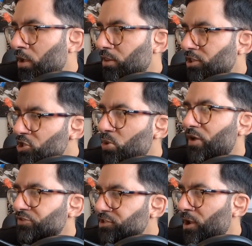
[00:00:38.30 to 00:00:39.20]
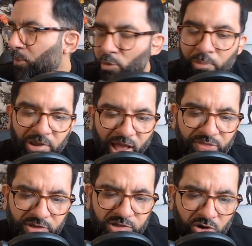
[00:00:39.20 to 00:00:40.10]
the UFC probably had
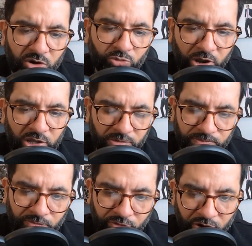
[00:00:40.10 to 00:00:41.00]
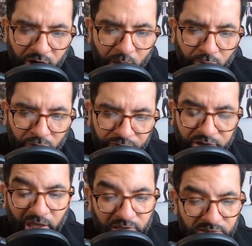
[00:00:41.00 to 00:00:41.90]
this card ready for a number of
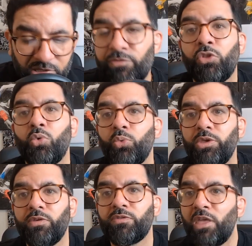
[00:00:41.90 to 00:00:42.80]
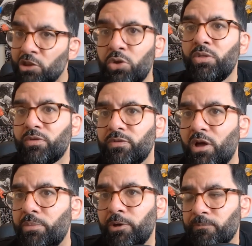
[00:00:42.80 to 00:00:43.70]
days, if not weeks. They knew this was
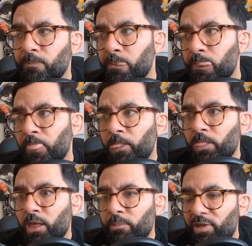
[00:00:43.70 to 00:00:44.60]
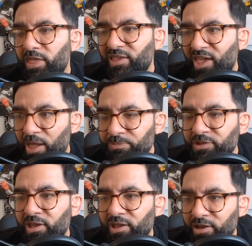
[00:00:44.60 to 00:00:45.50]
coming, but they kept
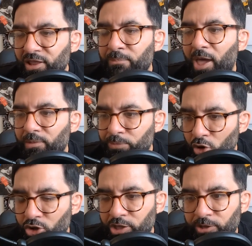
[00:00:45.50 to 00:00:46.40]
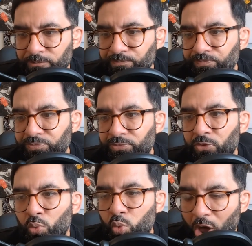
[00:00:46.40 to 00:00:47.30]
it in their back pocket,
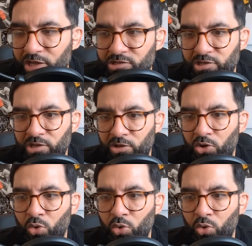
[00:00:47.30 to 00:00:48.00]
waiting